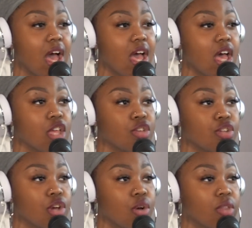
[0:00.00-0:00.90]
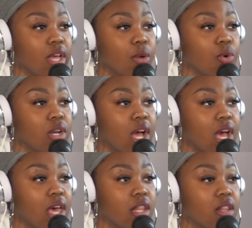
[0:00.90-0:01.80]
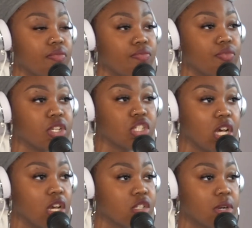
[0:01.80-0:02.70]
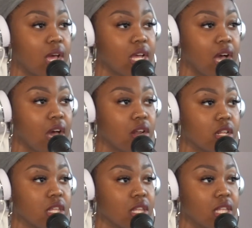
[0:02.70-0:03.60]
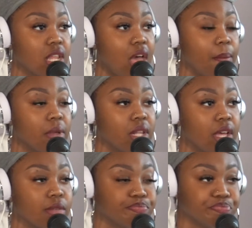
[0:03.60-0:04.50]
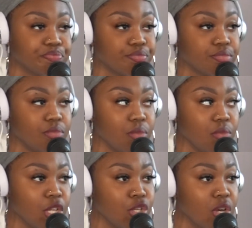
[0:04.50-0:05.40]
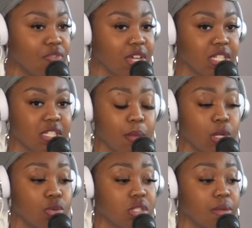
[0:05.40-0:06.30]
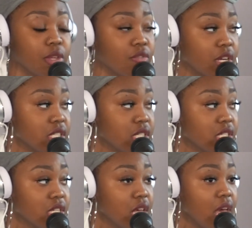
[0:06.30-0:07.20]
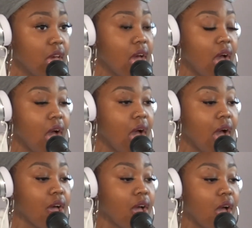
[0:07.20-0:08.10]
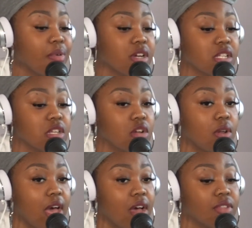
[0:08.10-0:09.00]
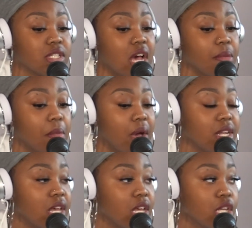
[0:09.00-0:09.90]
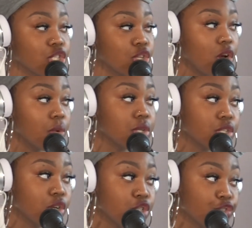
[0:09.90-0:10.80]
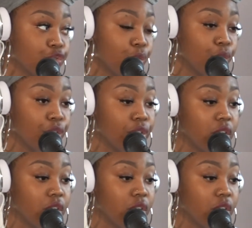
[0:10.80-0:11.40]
You know, like, we're not the judge, we're not God or anything like that, but like, you know, if I see somebody doing something racist, I personally don't have the time of my day to go and search for